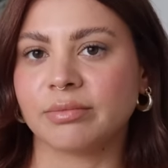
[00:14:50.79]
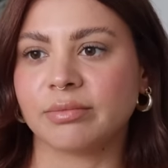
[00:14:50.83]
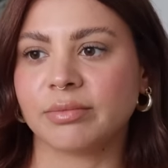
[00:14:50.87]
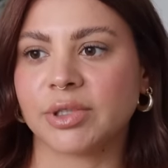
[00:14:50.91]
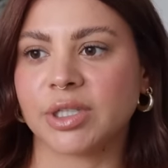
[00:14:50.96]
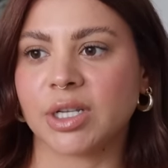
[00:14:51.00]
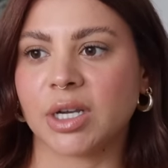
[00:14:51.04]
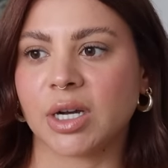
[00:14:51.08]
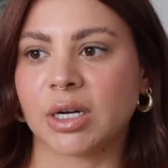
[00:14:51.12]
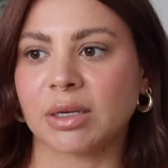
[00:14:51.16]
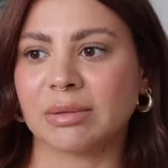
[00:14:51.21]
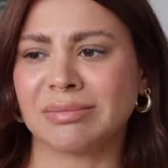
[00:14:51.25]

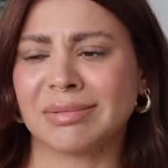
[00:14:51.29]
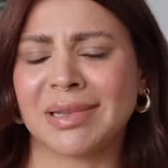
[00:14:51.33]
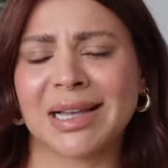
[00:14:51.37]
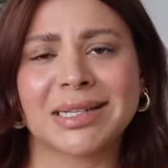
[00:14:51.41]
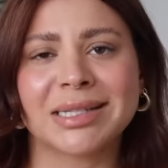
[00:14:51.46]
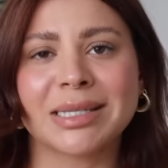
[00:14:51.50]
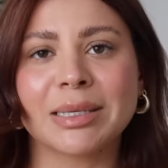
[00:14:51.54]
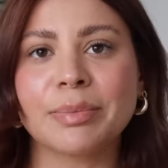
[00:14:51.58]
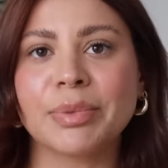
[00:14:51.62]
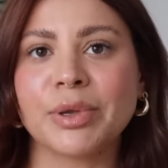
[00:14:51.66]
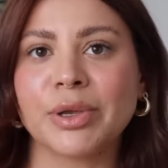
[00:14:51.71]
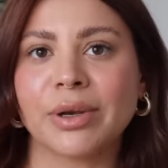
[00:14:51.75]
So
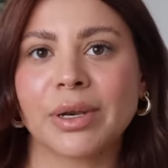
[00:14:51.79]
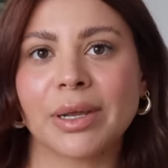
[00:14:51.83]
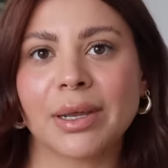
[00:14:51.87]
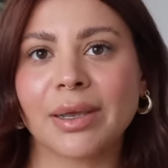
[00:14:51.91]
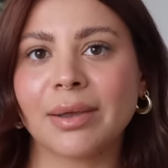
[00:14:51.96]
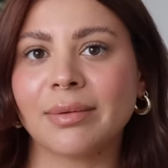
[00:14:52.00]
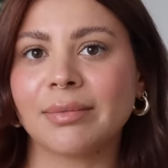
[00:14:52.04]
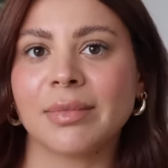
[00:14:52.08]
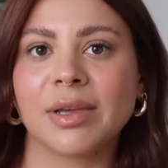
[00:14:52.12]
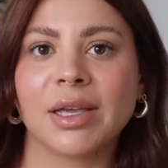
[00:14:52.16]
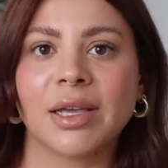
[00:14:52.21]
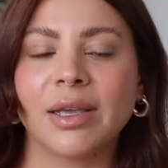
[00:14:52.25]
that's the
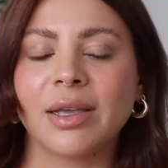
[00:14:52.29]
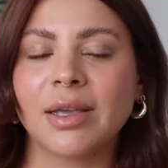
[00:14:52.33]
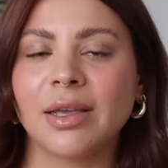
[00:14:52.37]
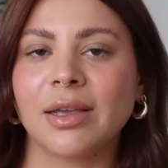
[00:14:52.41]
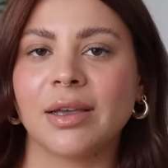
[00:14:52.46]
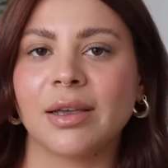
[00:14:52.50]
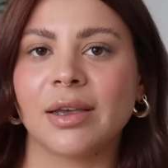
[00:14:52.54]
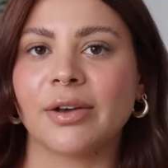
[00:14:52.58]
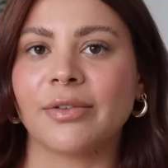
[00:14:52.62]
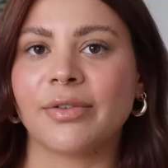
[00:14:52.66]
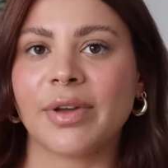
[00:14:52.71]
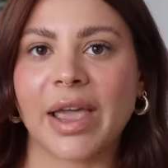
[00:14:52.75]
beauty
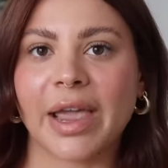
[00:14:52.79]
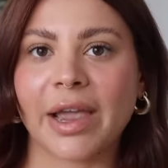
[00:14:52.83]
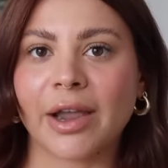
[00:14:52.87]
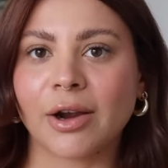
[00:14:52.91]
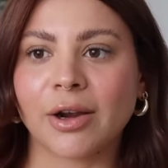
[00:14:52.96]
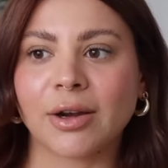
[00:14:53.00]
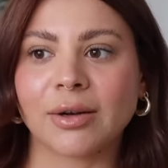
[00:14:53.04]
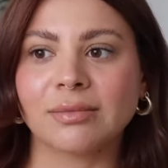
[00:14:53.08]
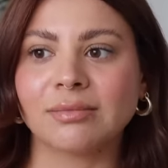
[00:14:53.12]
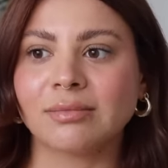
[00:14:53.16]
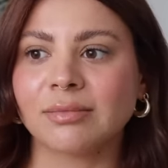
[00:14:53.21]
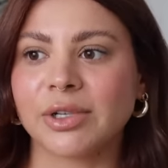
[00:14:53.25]
of
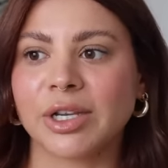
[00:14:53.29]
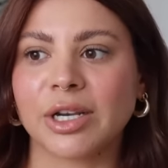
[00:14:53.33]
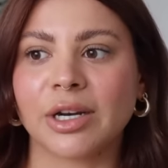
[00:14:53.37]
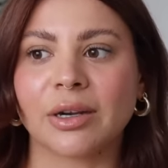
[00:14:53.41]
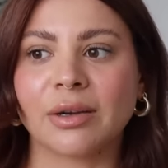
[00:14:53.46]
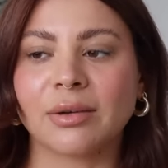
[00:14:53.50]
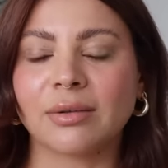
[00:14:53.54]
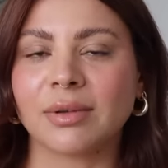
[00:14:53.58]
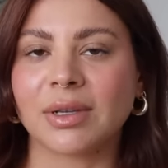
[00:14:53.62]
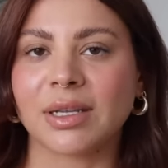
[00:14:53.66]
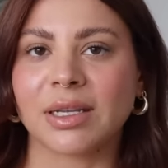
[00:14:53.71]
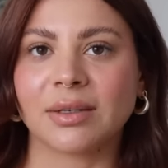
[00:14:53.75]
hair, you
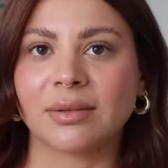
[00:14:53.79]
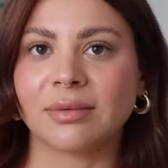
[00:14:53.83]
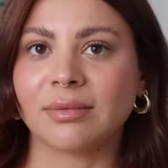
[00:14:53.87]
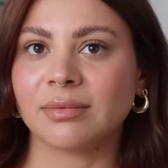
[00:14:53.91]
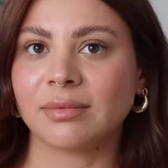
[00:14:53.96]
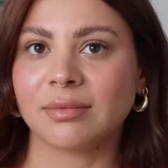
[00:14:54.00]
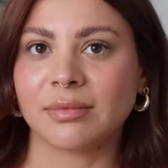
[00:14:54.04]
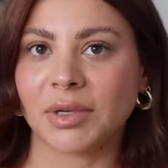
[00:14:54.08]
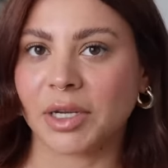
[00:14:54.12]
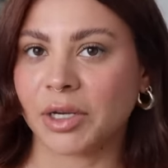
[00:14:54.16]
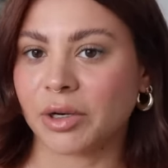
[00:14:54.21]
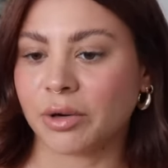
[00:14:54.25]
know, it,
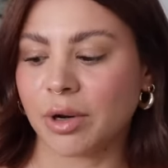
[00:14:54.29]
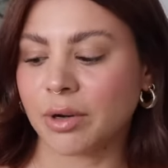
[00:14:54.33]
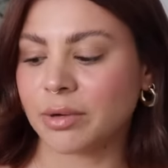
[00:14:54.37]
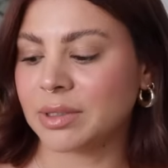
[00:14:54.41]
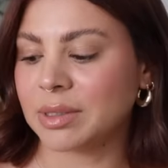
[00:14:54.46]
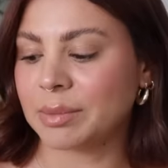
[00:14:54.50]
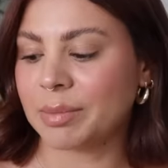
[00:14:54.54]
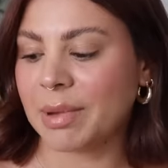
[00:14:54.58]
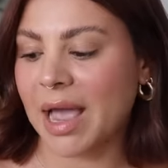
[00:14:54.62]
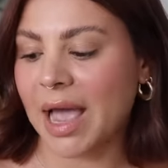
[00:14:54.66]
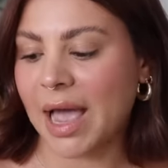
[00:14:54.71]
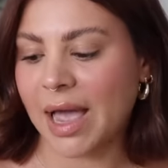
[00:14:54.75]
it
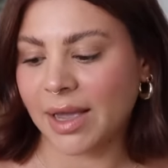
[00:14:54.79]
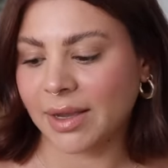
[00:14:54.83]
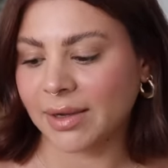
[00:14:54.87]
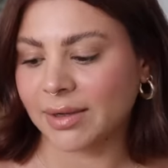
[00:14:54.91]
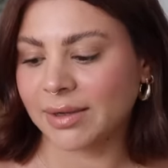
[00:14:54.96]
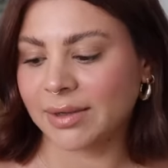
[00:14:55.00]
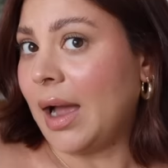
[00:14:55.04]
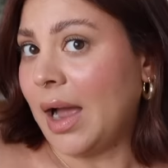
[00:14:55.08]
grows back.